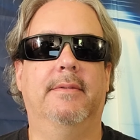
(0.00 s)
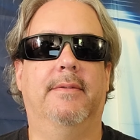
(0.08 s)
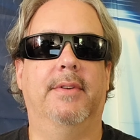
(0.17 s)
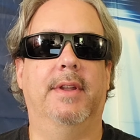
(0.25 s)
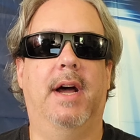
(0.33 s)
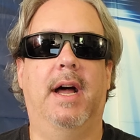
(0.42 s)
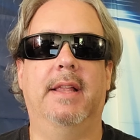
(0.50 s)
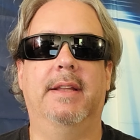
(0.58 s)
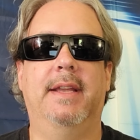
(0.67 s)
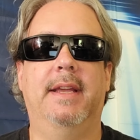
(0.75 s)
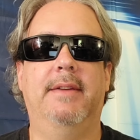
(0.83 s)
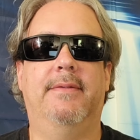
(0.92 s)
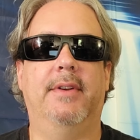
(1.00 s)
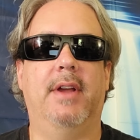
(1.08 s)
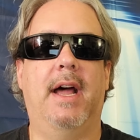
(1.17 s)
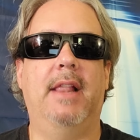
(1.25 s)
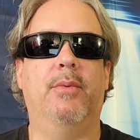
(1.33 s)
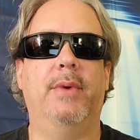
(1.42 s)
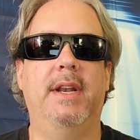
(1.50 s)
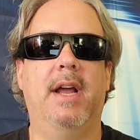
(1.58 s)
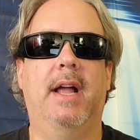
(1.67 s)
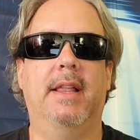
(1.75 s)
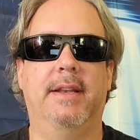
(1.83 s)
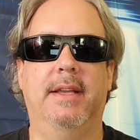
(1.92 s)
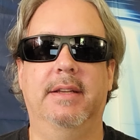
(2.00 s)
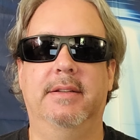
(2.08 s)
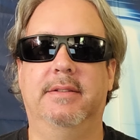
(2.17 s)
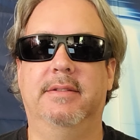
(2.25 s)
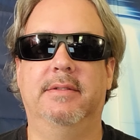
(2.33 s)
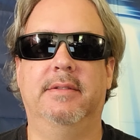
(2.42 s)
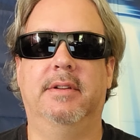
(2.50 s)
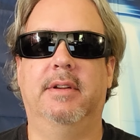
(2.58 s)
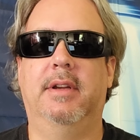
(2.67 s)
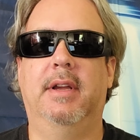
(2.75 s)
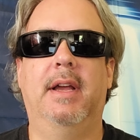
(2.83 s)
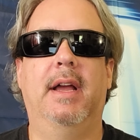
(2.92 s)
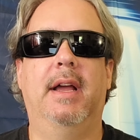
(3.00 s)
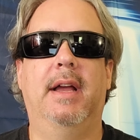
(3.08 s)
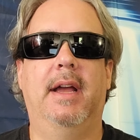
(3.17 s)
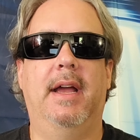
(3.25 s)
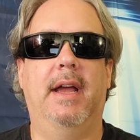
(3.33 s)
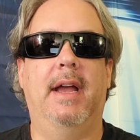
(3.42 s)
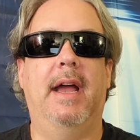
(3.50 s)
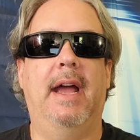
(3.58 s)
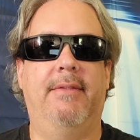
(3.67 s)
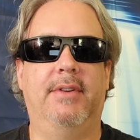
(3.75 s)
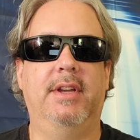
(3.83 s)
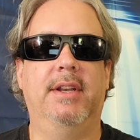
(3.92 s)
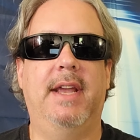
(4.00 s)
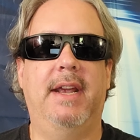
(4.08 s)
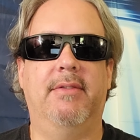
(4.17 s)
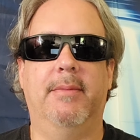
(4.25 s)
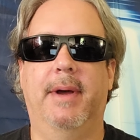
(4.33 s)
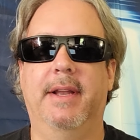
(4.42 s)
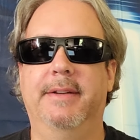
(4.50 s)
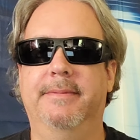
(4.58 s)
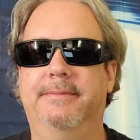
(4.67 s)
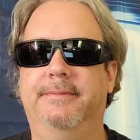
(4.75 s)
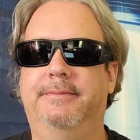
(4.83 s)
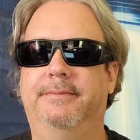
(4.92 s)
for the holiday for the Halloween holidays. Have a good day everybody.